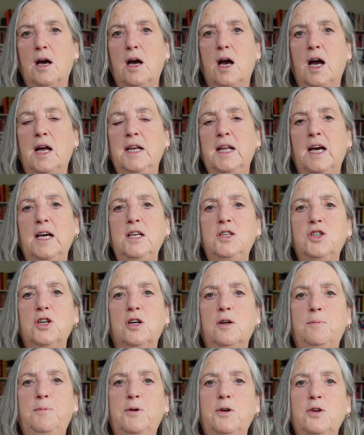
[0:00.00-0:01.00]
an
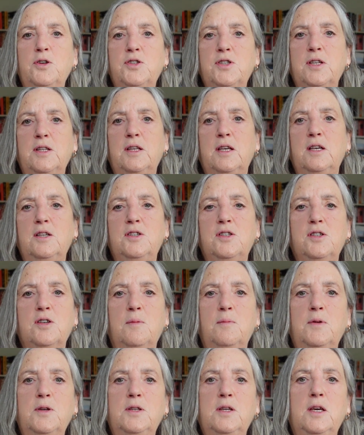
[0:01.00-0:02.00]
HR person is
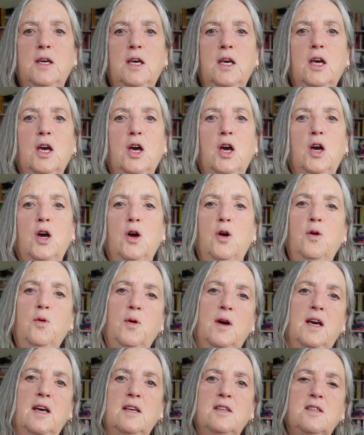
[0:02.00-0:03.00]
somebody who
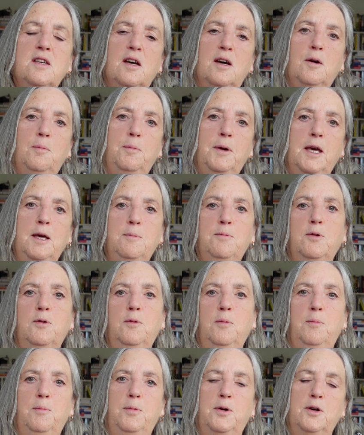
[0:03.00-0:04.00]
is a people
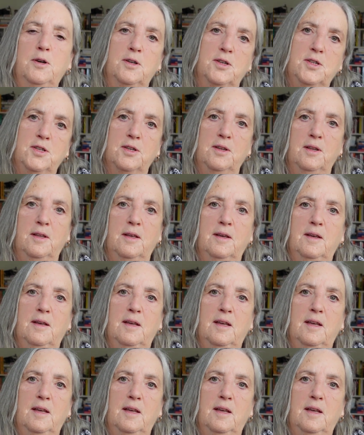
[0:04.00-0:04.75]
person.